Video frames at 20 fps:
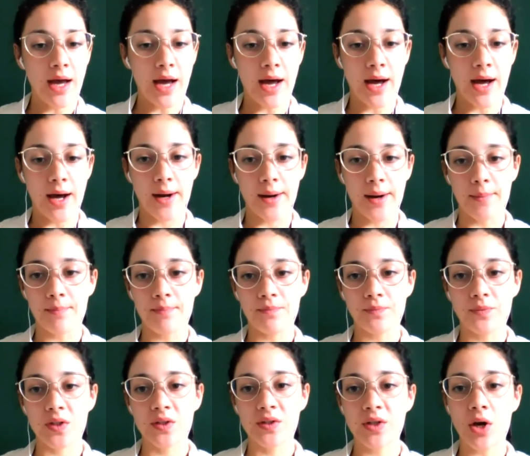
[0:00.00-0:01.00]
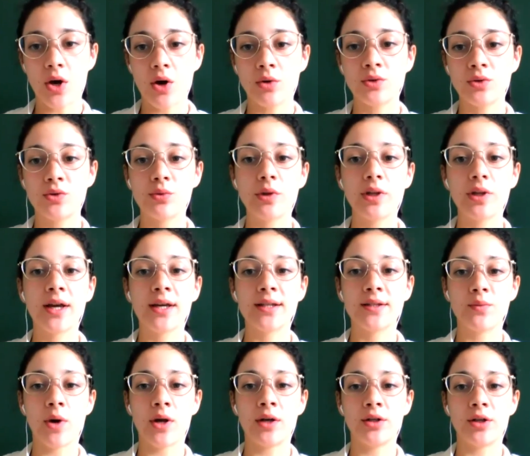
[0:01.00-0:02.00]
Um, so Julia
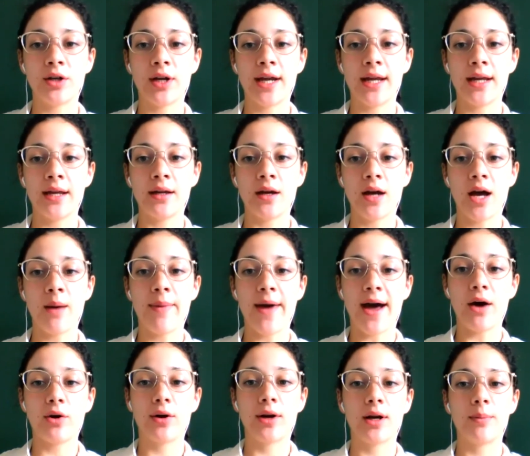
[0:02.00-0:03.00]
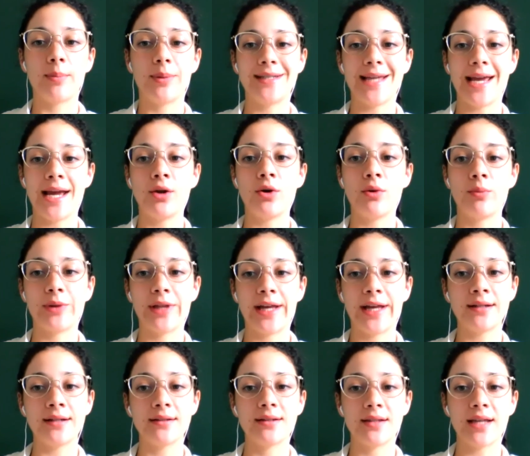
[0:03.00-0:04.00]
is wondering about her potato
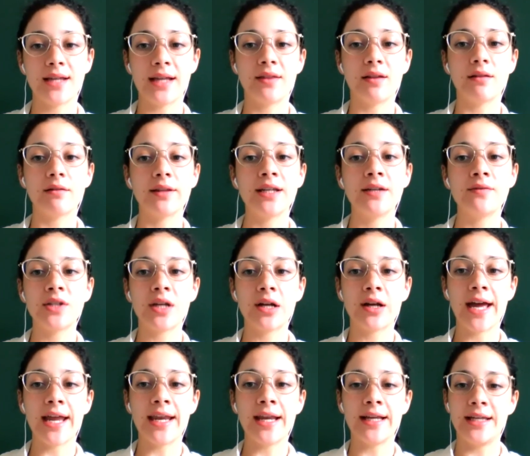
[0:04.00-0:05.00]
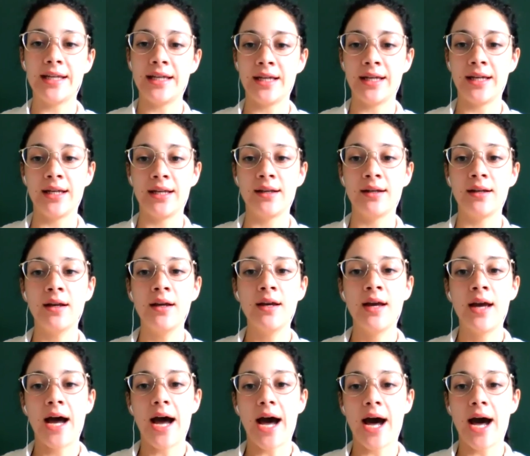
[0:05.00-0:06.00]
plants that the leaves are getting eaten
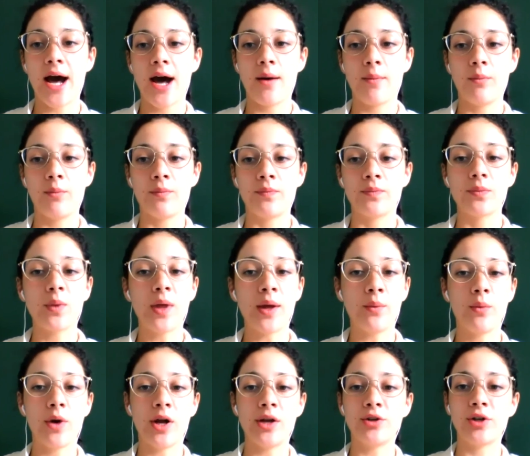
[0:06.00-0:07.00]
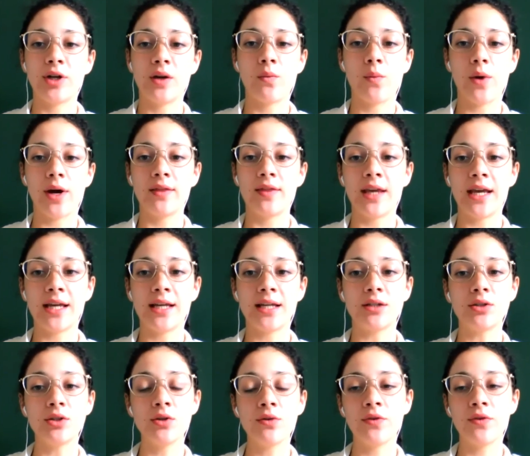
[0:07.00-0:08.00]
um, and wondering what they
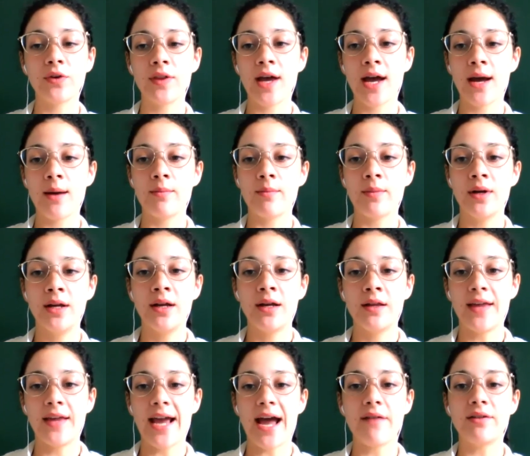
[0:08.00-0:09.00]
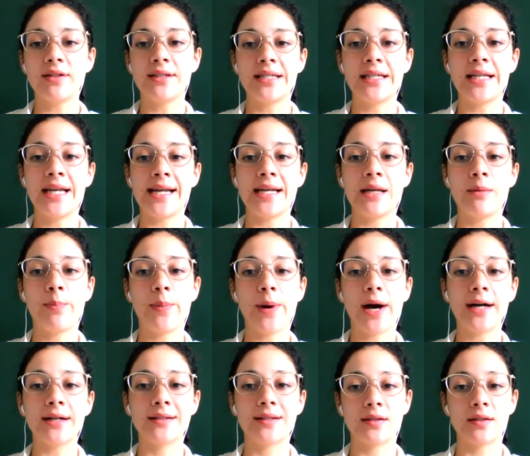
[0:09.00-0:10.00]
can do for them. They haven't seen any
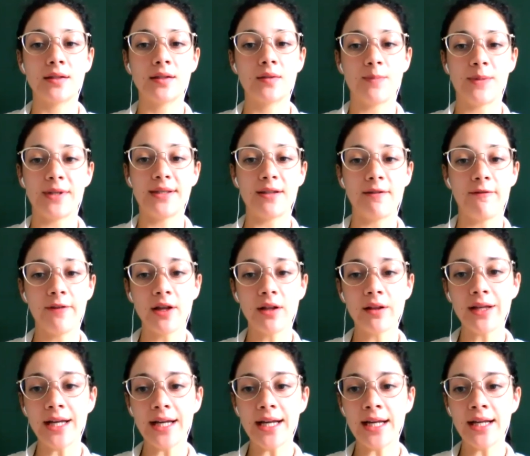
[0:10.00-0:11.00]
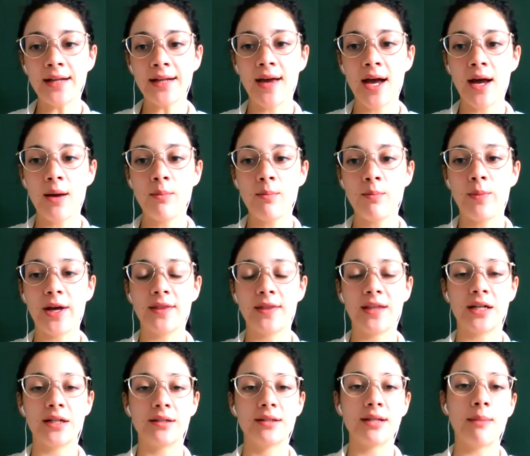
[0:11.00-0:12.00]
bugs specifically eating them, but
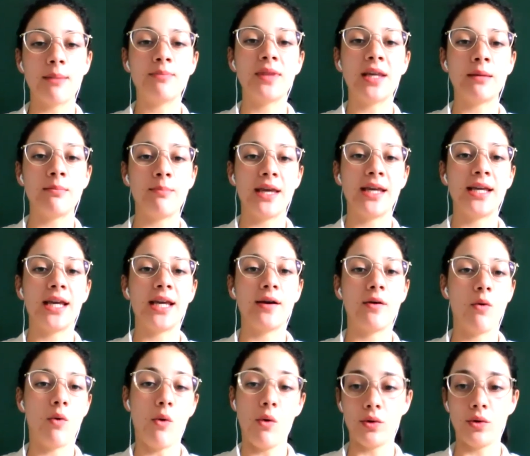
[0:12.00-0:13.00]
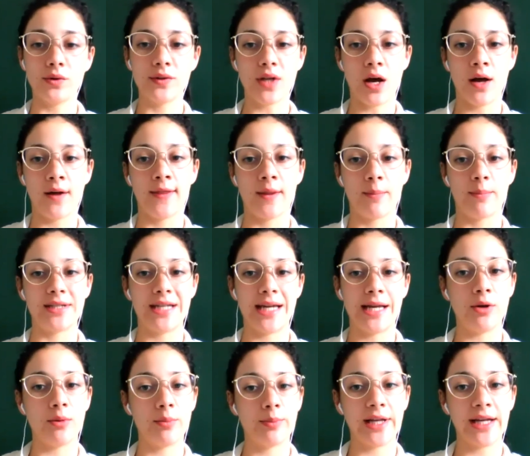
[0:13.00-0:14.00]
there's something making holes on the
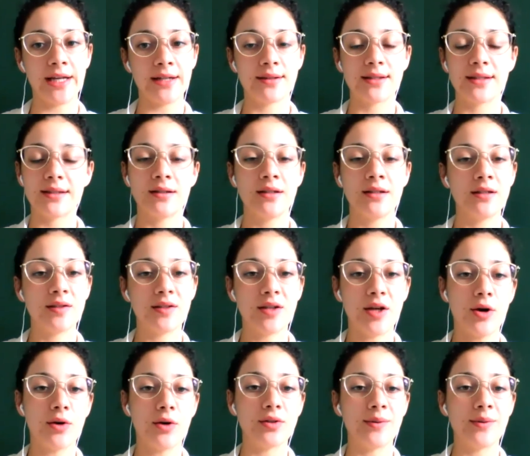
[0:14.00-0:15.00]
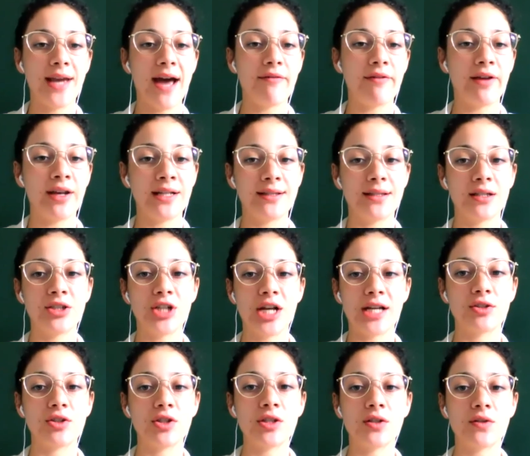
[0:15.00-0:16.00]
potato plants. So, do we have any
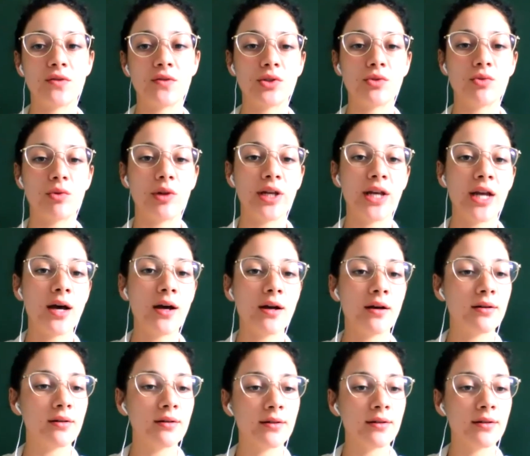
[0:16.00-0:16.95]
suggestions for Julia?